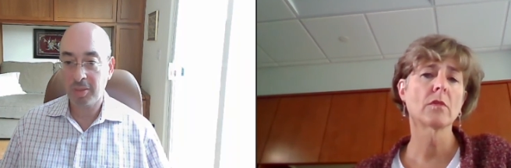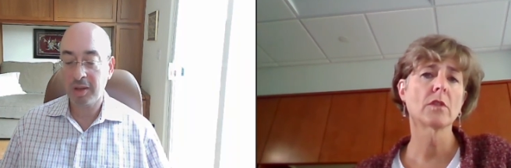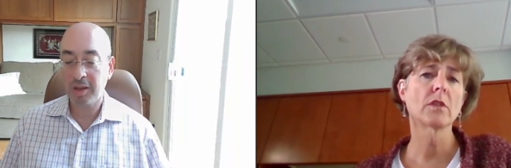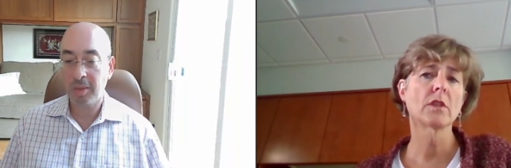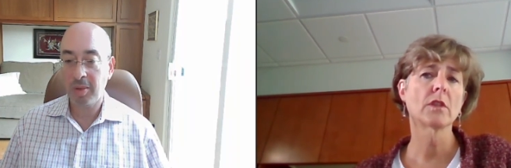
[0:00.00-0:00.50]
Speaker 1: a
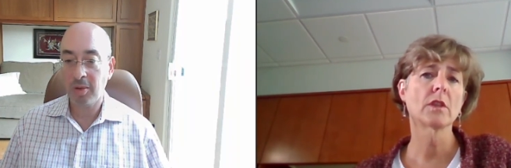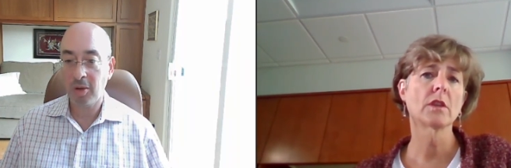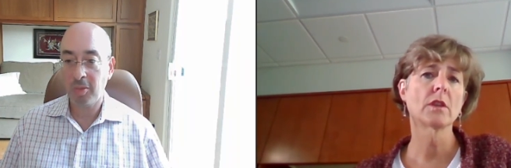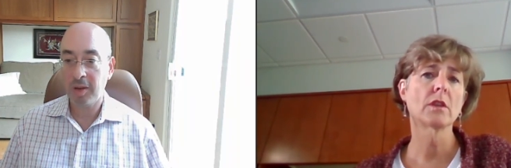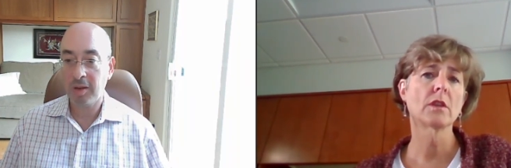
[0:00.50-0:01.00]
placebo
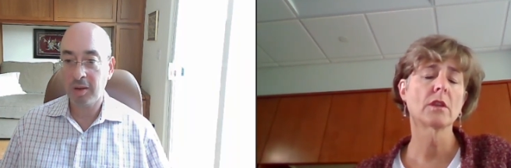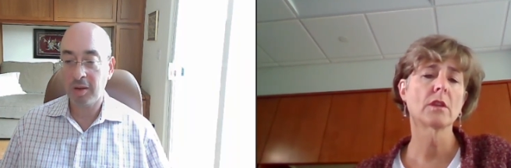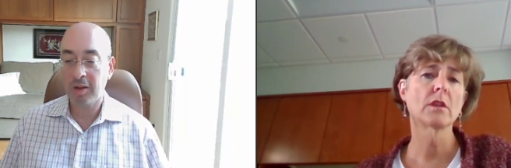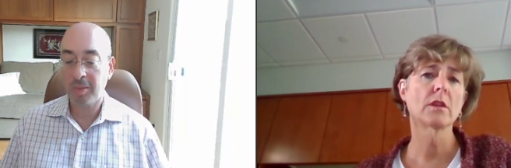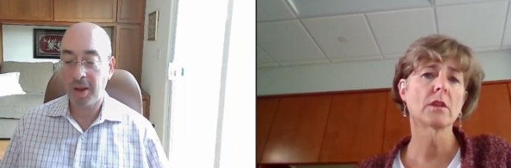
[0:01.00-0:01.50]
group in certain
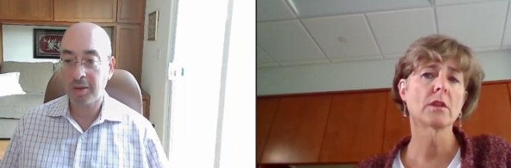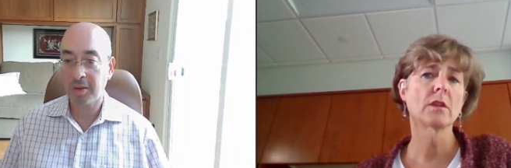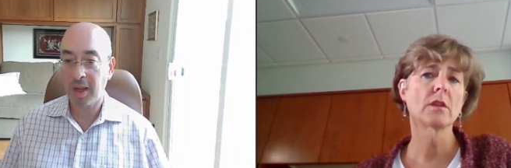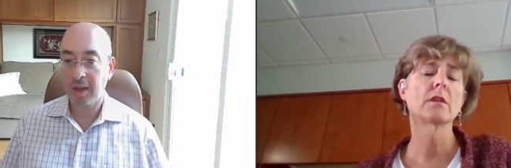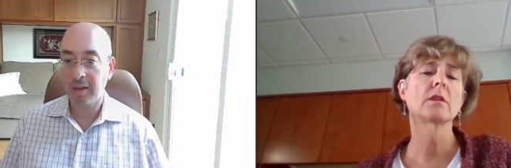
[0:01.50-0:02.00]
special
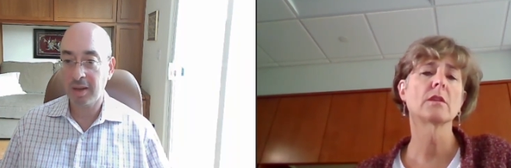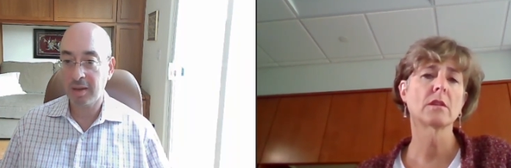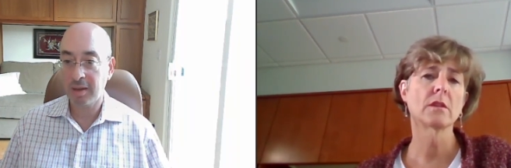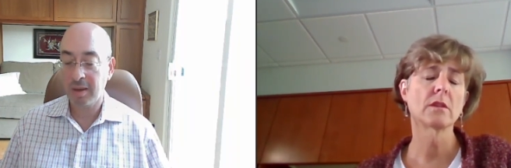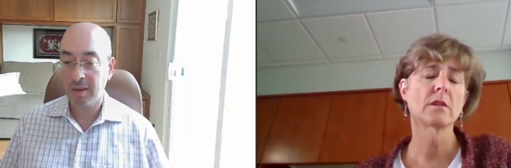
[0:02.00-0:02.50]

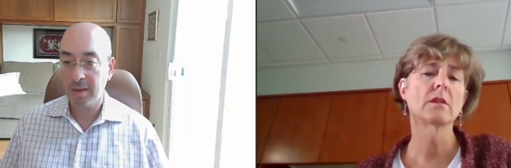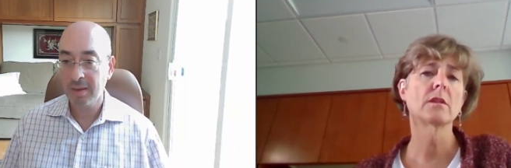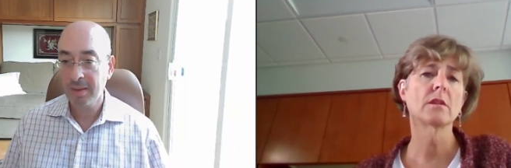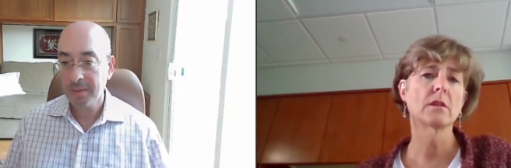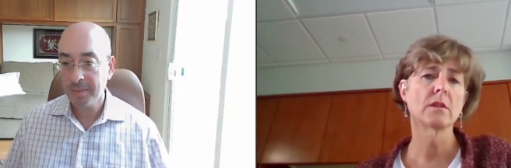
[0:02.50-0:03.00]
cases.
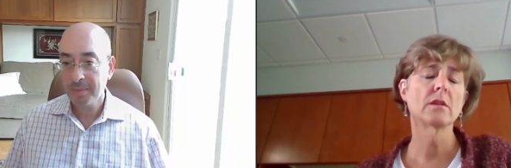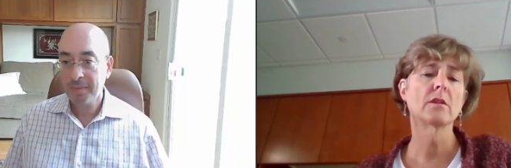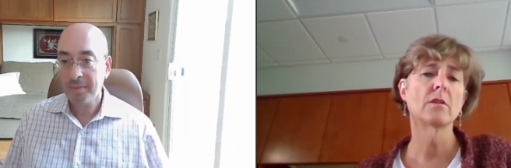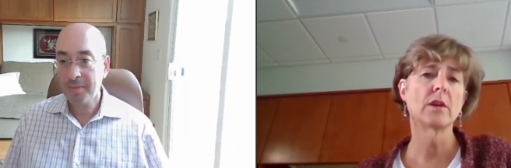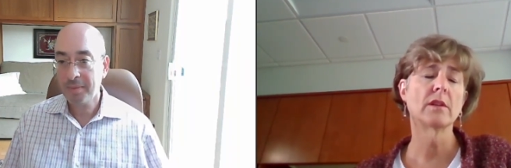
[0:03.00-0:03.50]

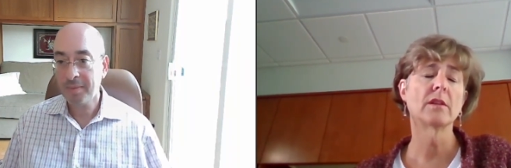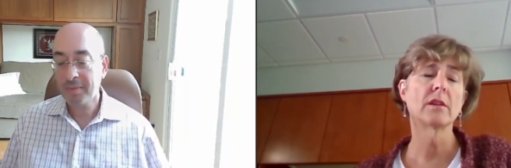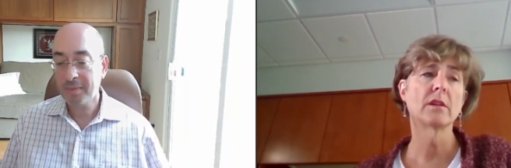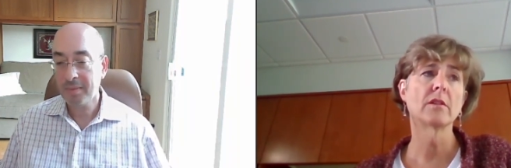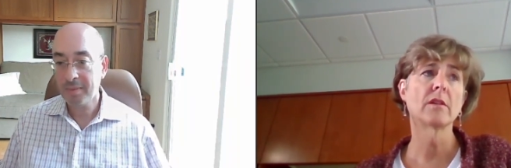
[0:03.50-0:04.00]
Speaker 2: Great,
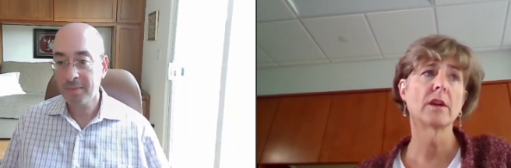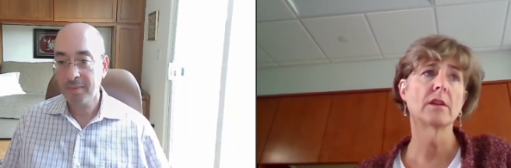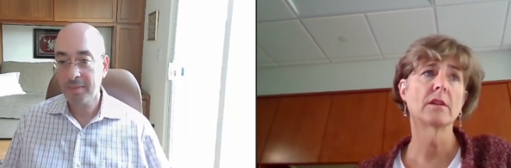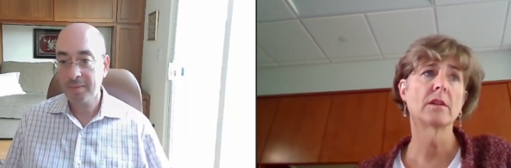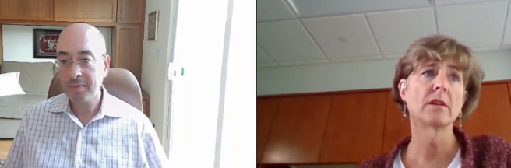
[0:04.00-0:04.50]

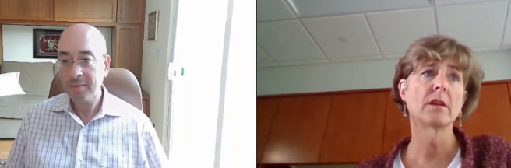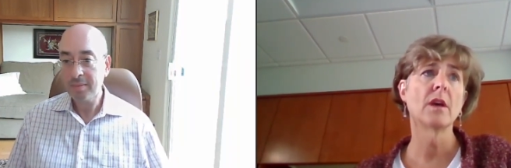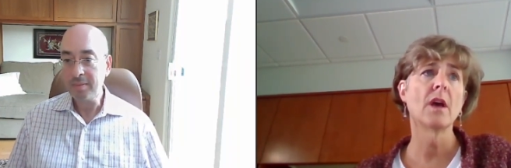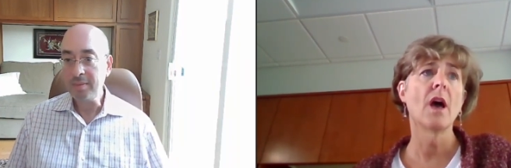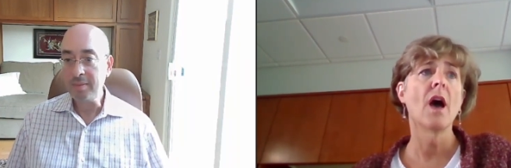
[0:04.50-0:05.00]
great.
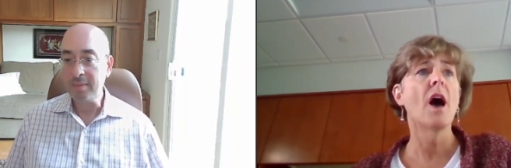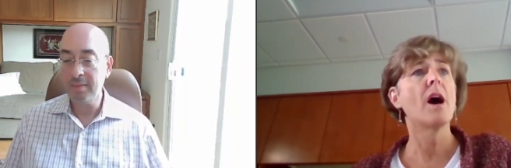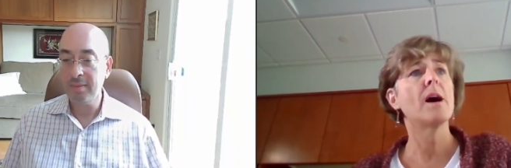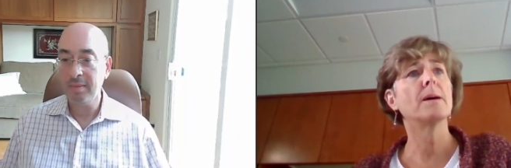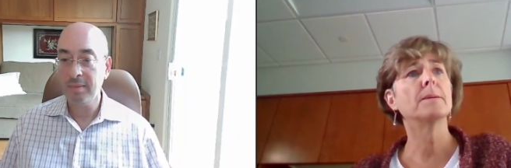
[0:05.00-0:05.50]

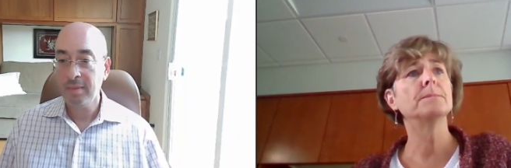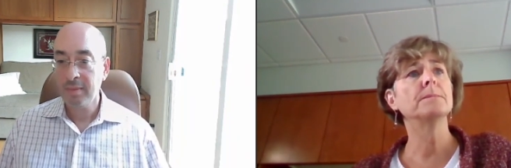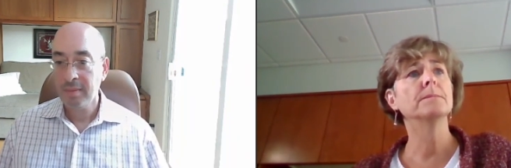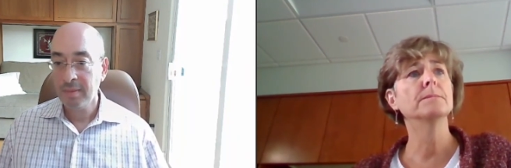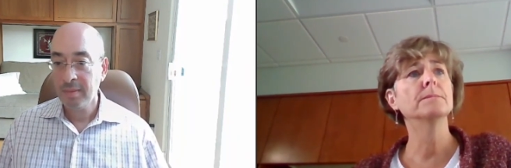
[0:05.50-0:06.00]

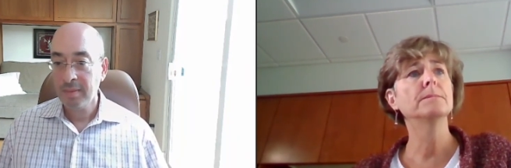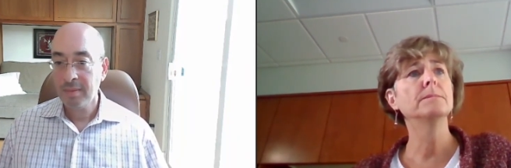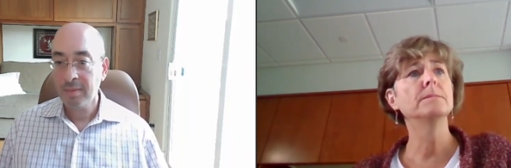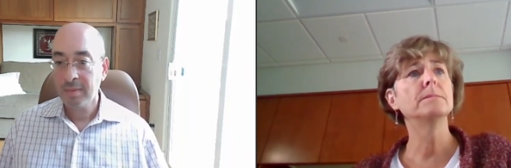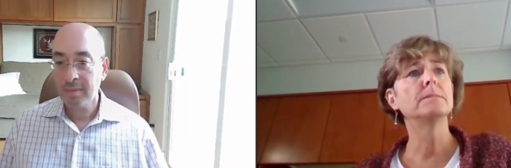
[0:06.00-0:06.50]
Um,
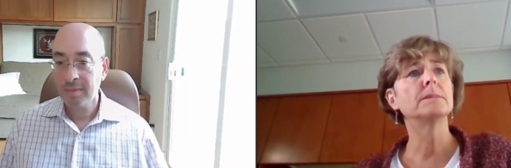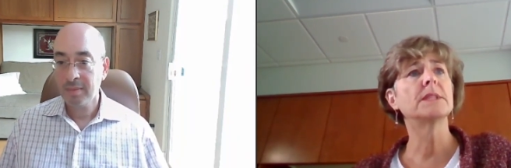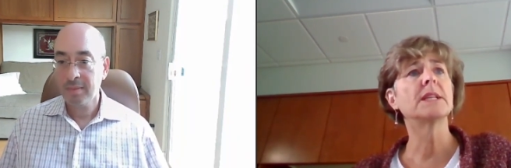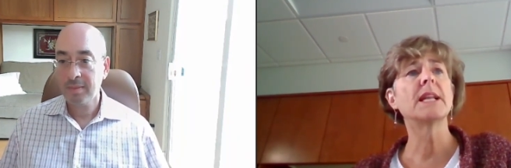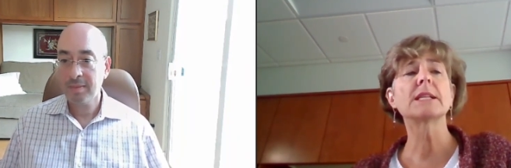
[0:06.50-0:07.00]

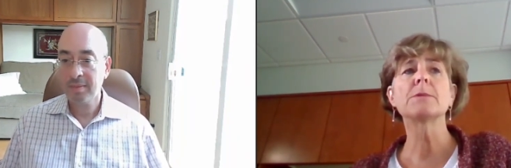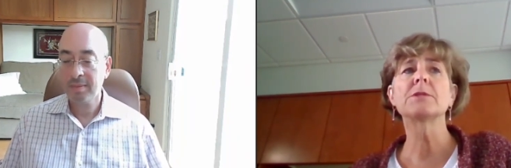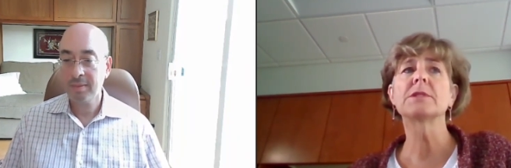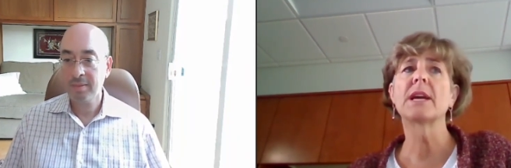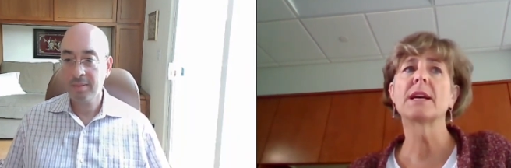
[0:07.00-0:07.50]
the
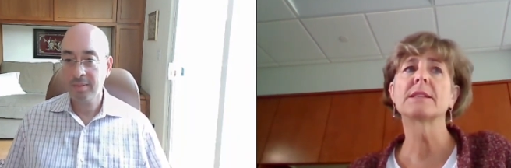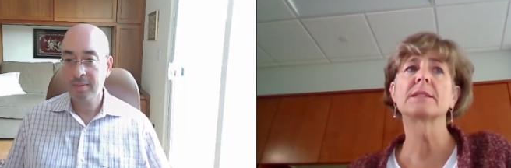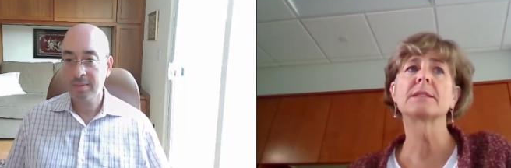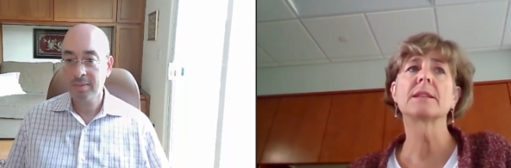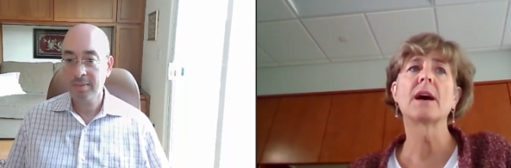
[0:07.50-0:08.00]
next person
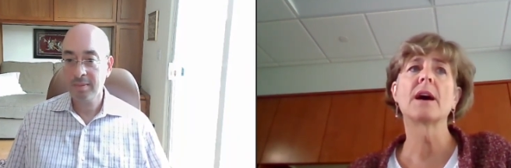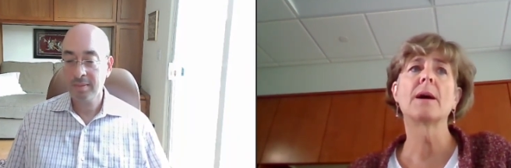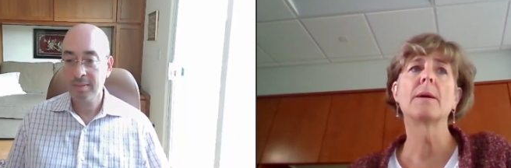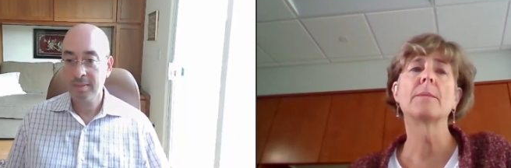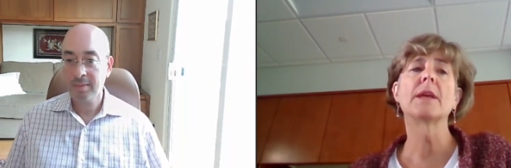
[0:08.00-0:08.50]
asks
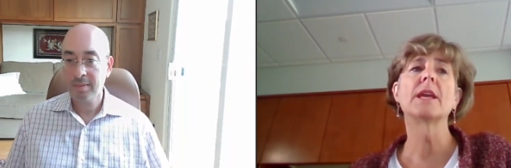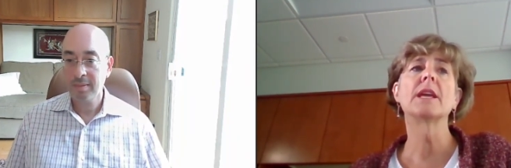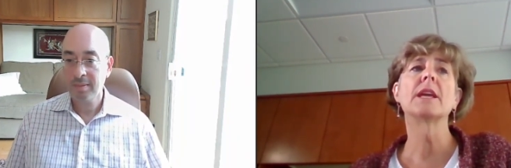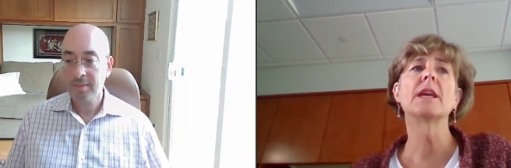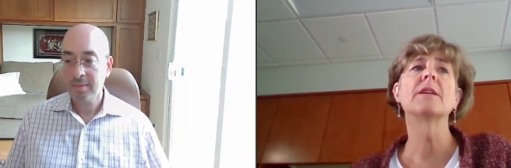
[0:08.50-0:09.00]
um,
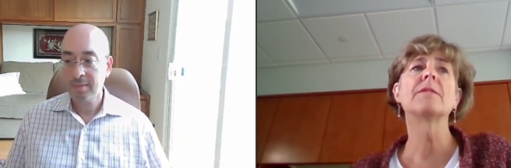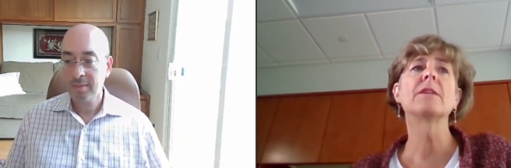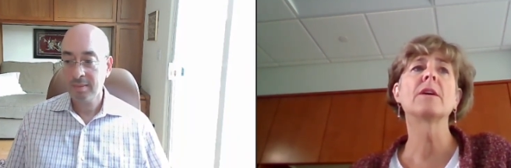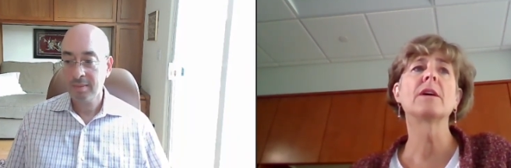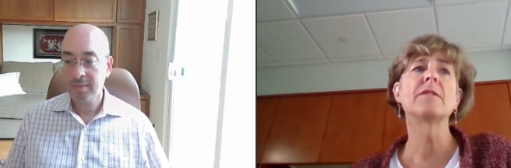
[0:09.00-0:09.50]
if